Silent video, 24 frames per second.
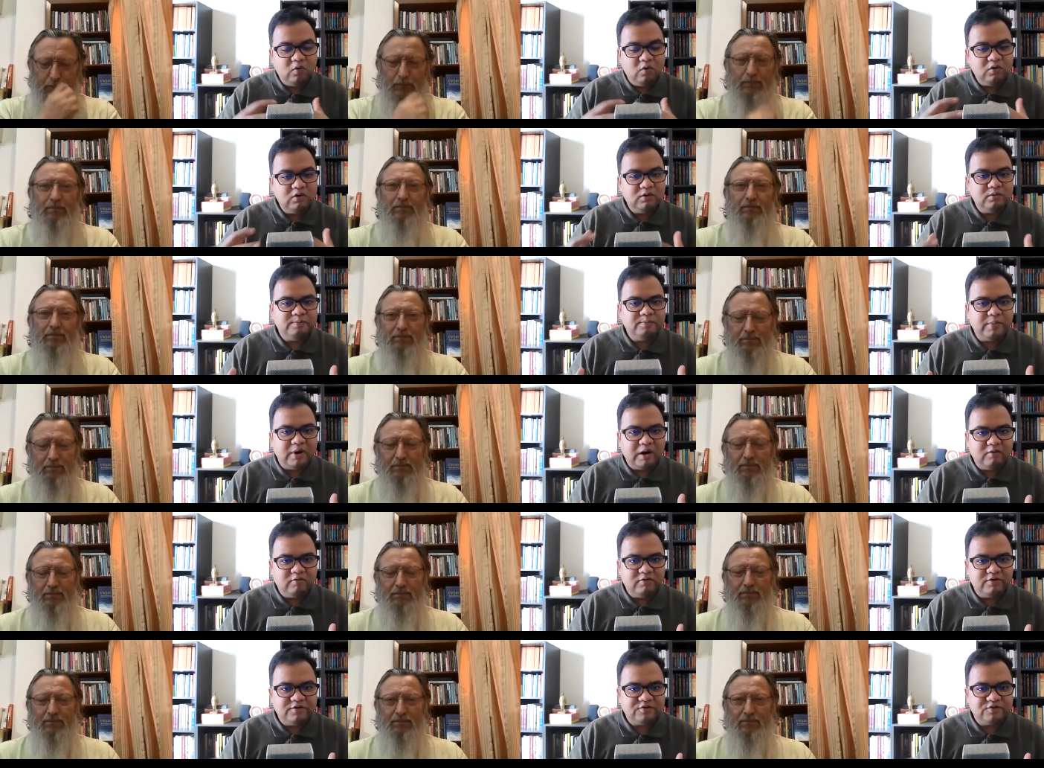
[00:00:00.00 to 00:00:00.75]
Speaker 1: old
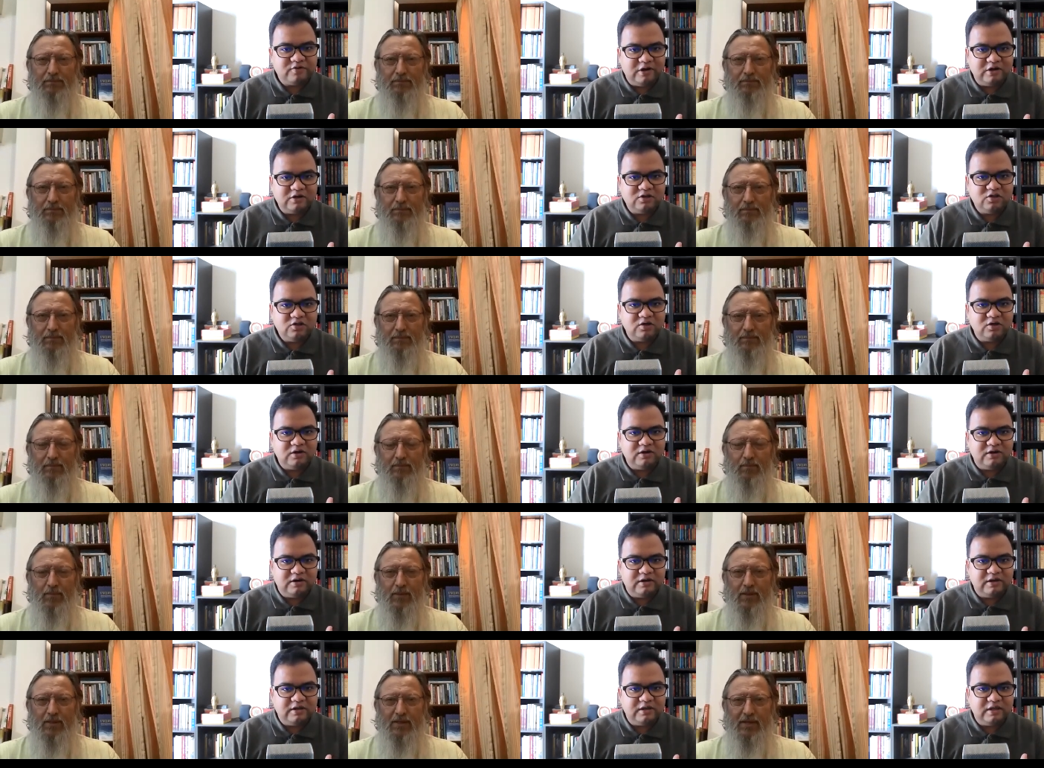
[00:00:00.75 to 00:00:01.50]
power
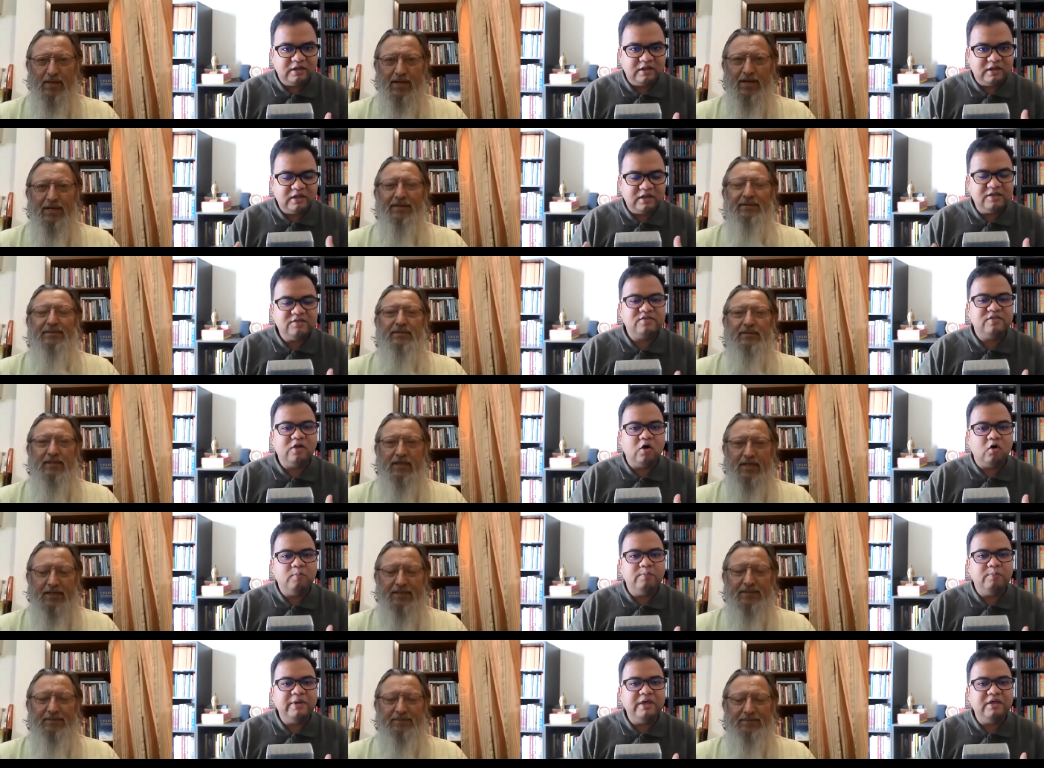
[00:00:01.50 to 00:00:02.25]
structure yeah. is yeah.
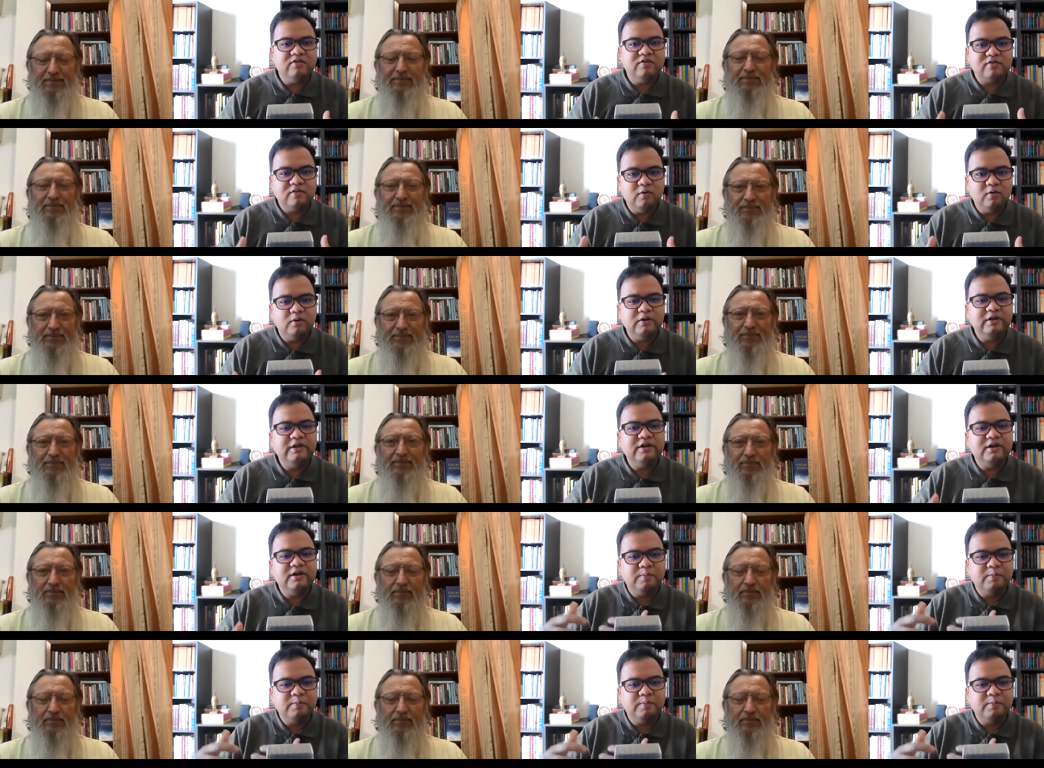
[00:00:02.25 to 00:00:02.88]
now being slowly